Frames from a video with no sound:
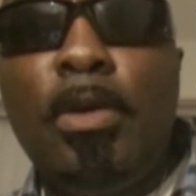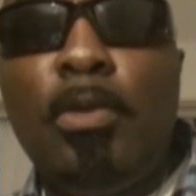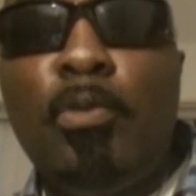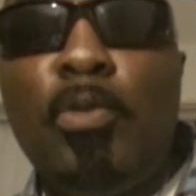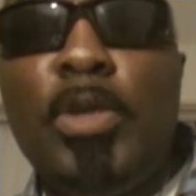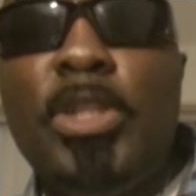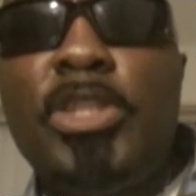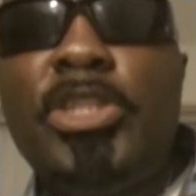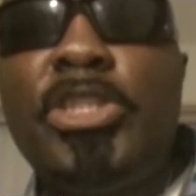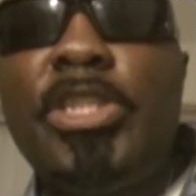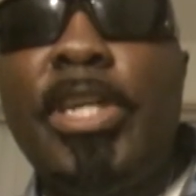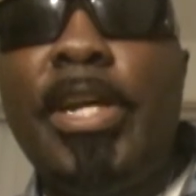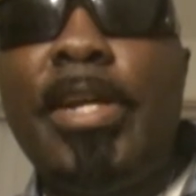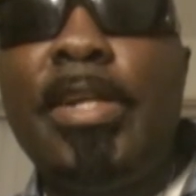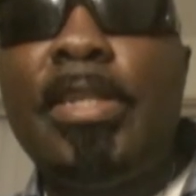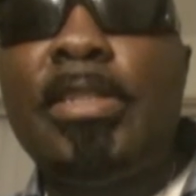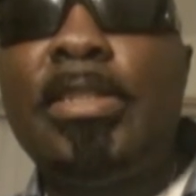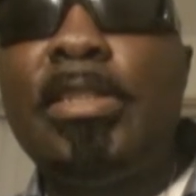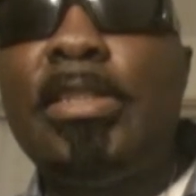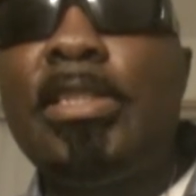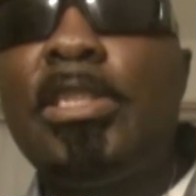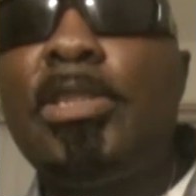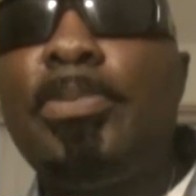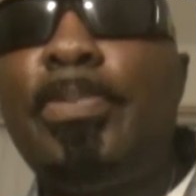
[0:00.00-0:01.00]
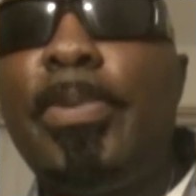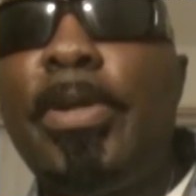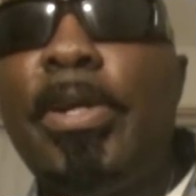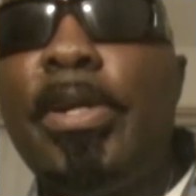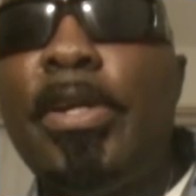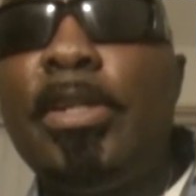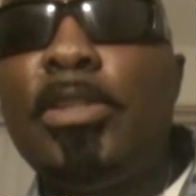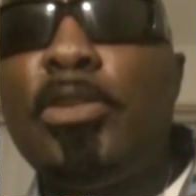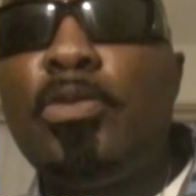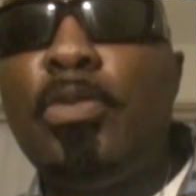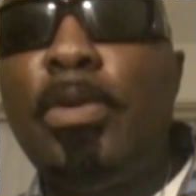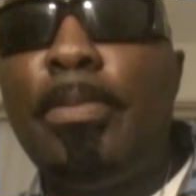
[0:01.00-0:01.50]
We share this
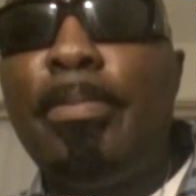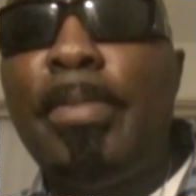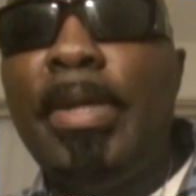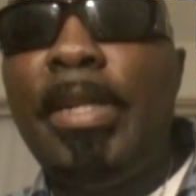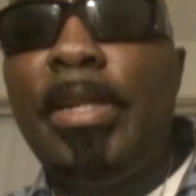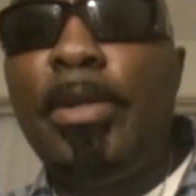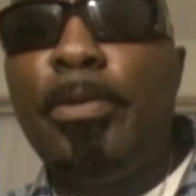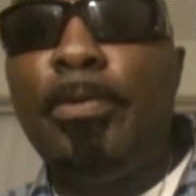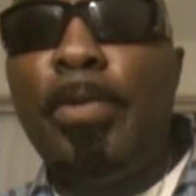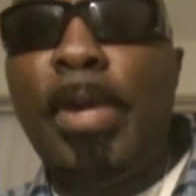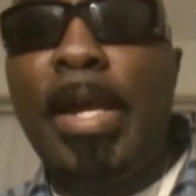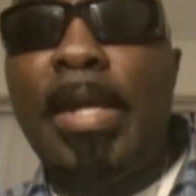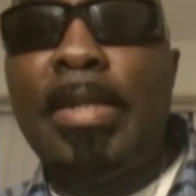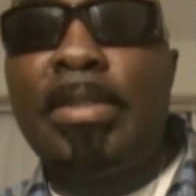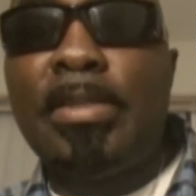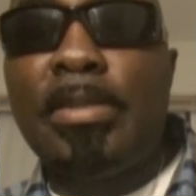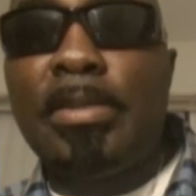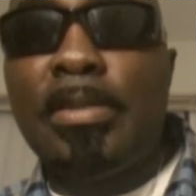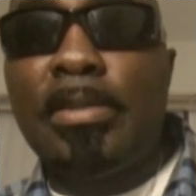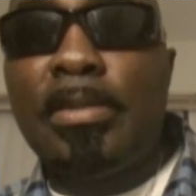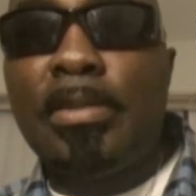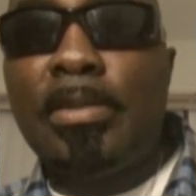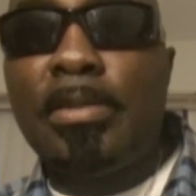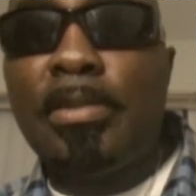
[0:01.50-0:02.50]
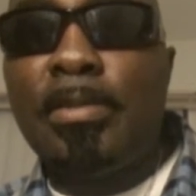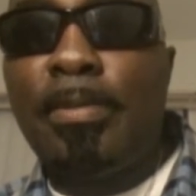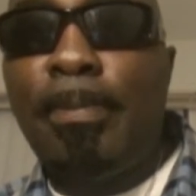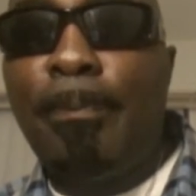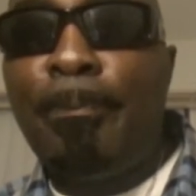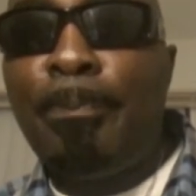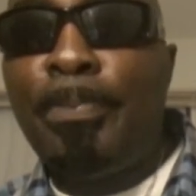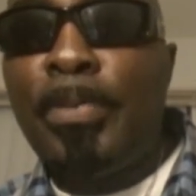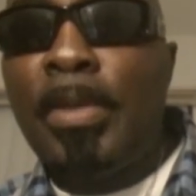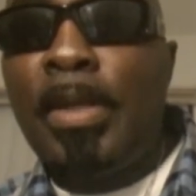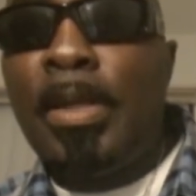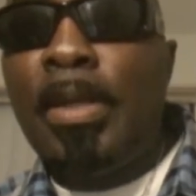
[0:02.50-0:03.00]
experience with many races,
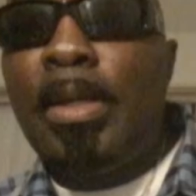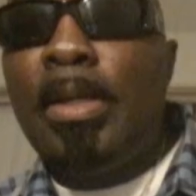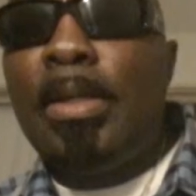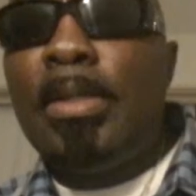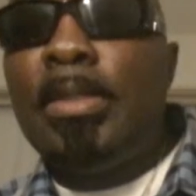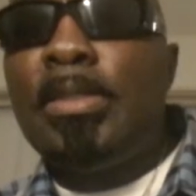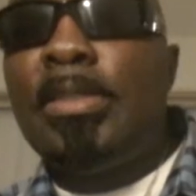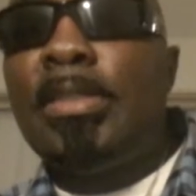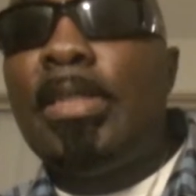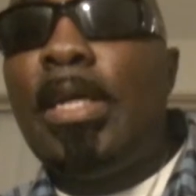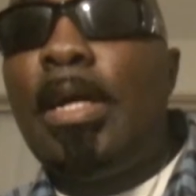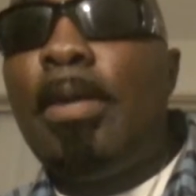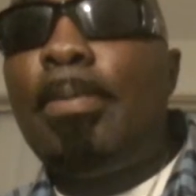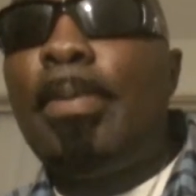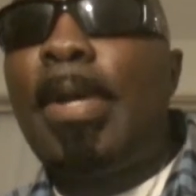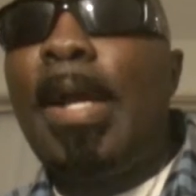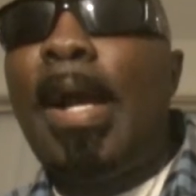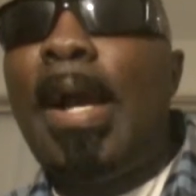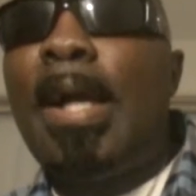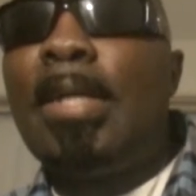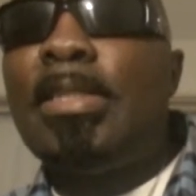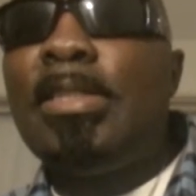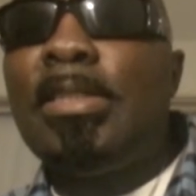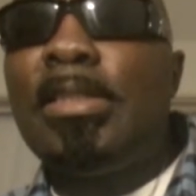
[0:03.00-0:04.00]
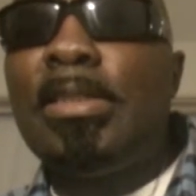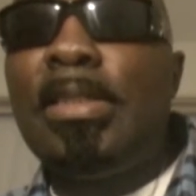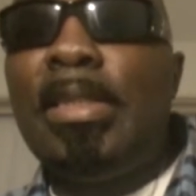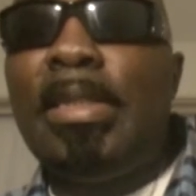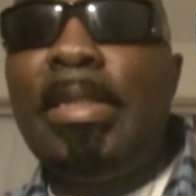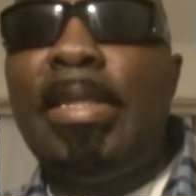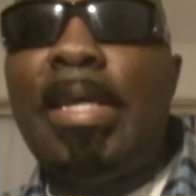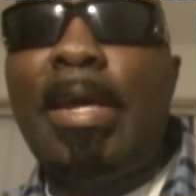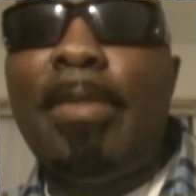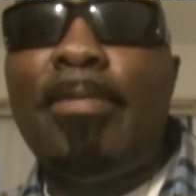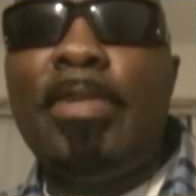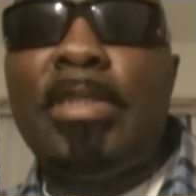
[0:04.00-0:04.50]
subconsciously
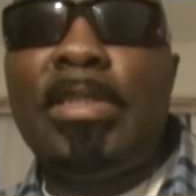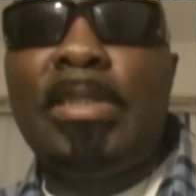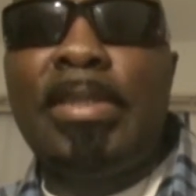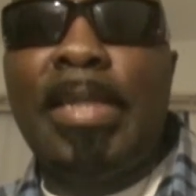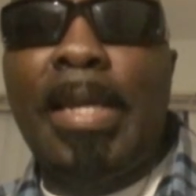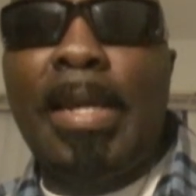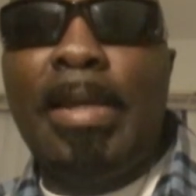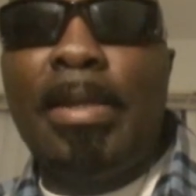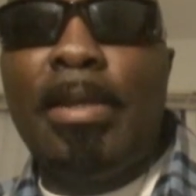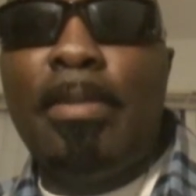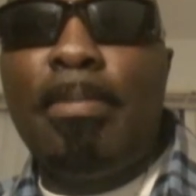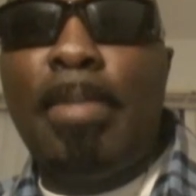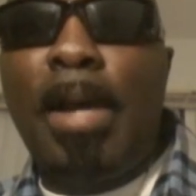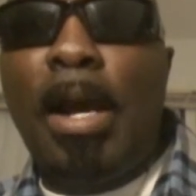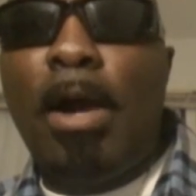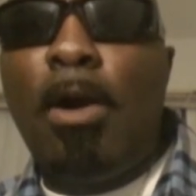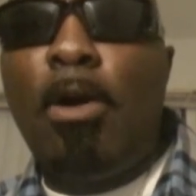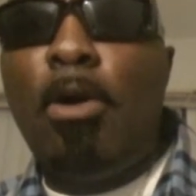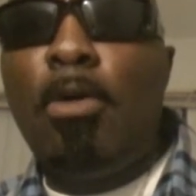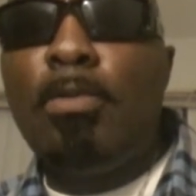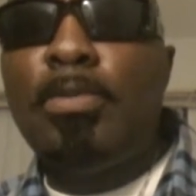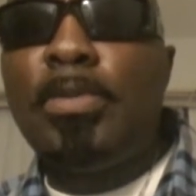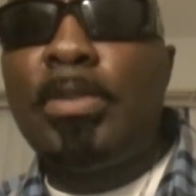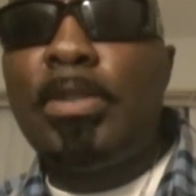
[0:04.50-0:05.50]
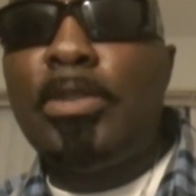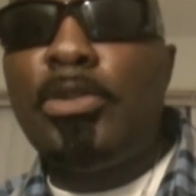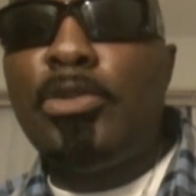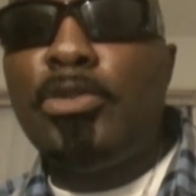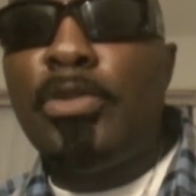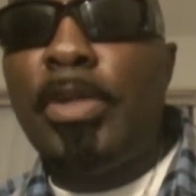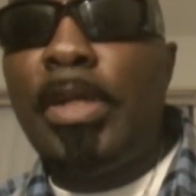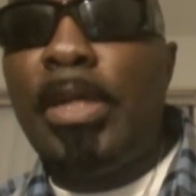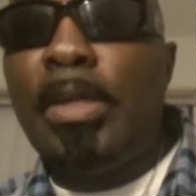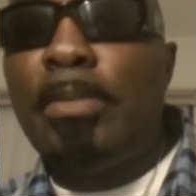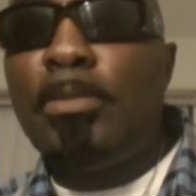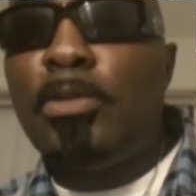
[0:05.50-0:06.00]
devastated by hopes and
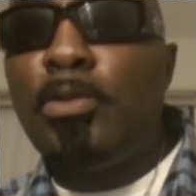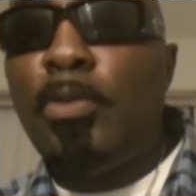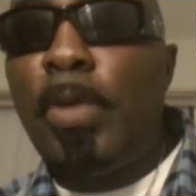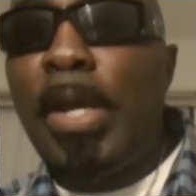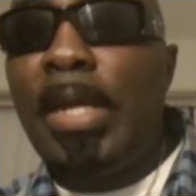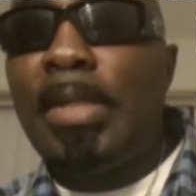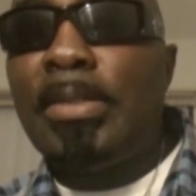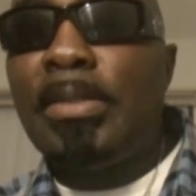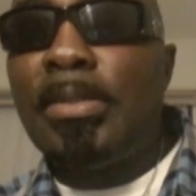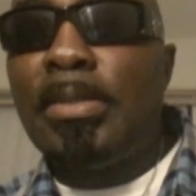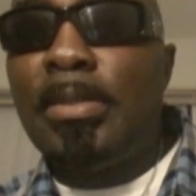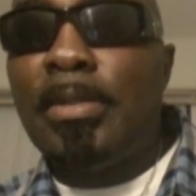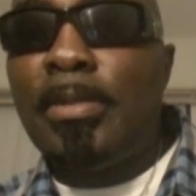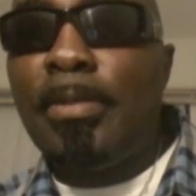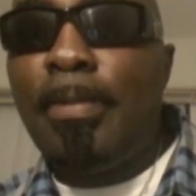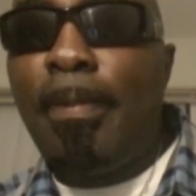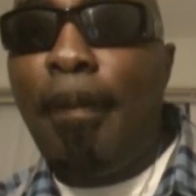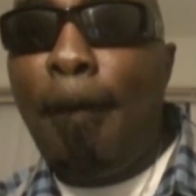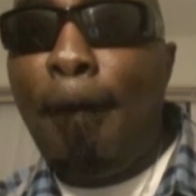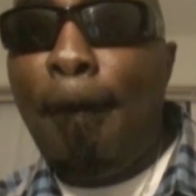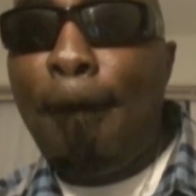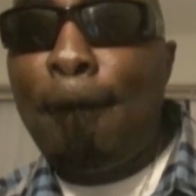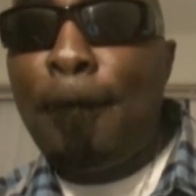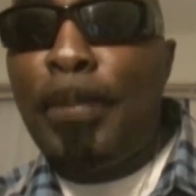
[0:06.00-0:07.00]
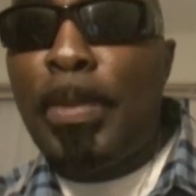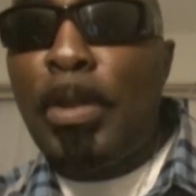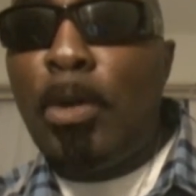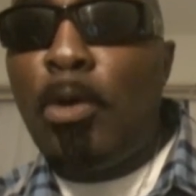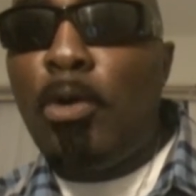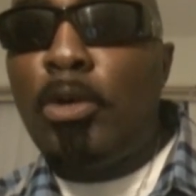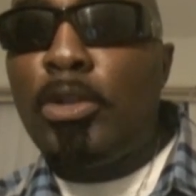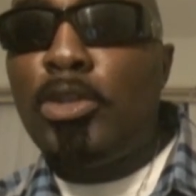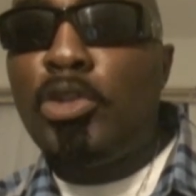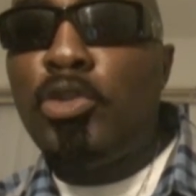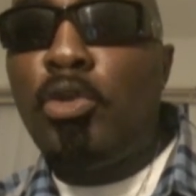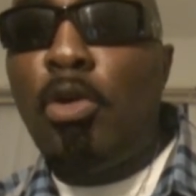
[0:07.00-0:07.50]
dreams wasted,
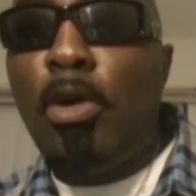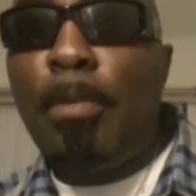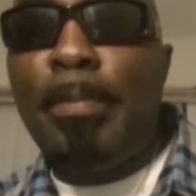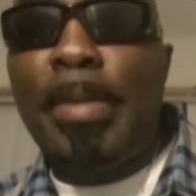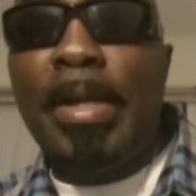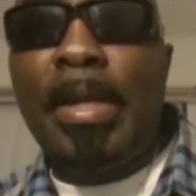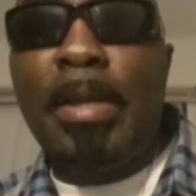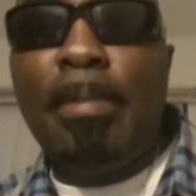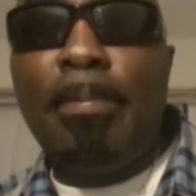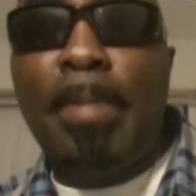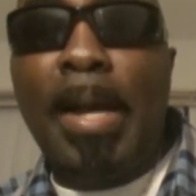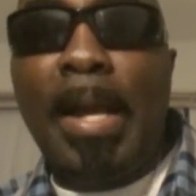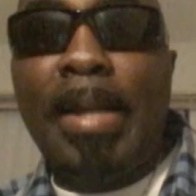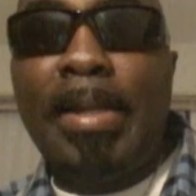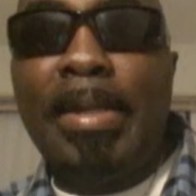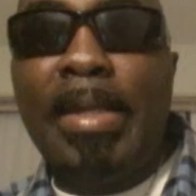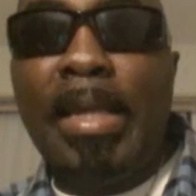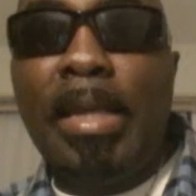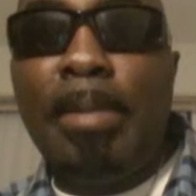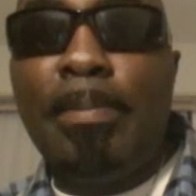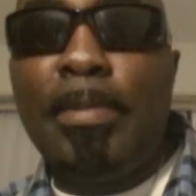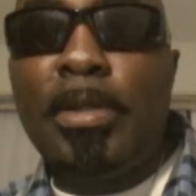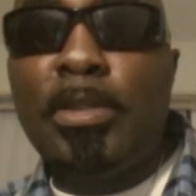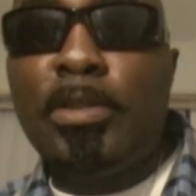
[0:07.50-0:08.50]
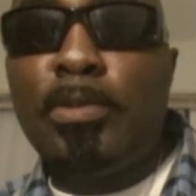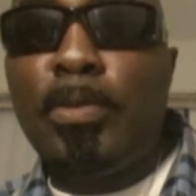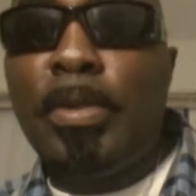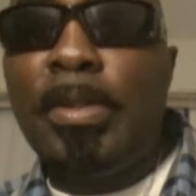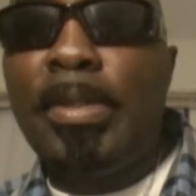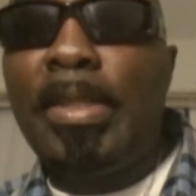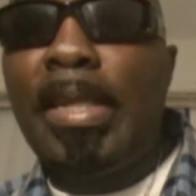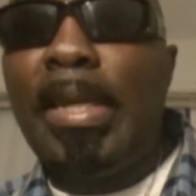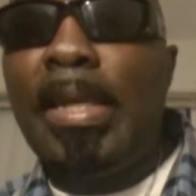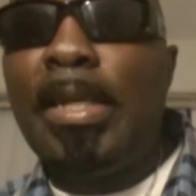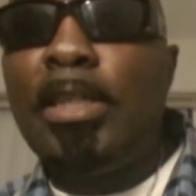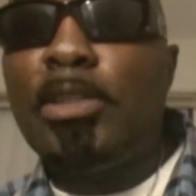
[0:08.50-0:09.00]
or tormented by demons
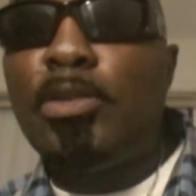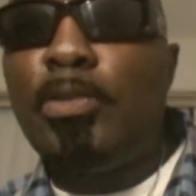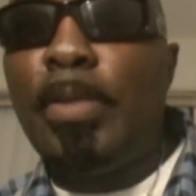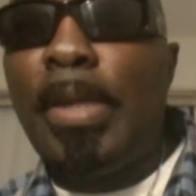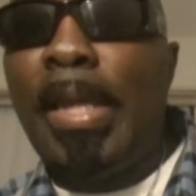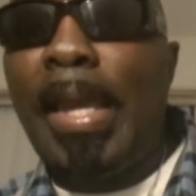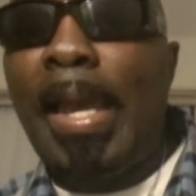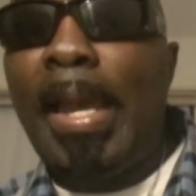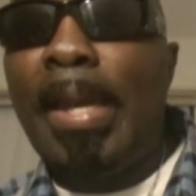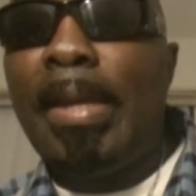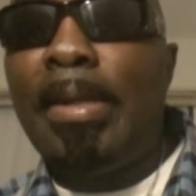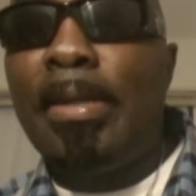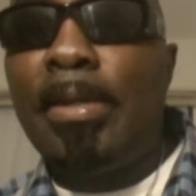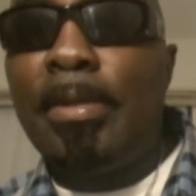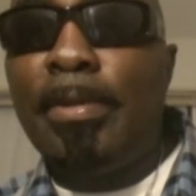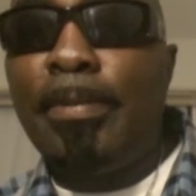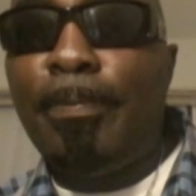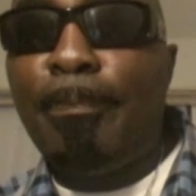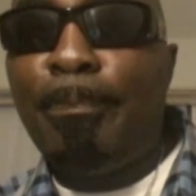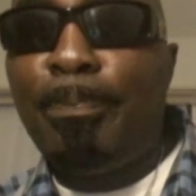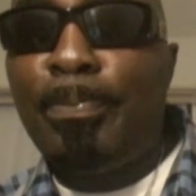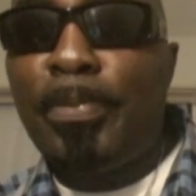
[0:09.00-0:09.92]
with things we hated,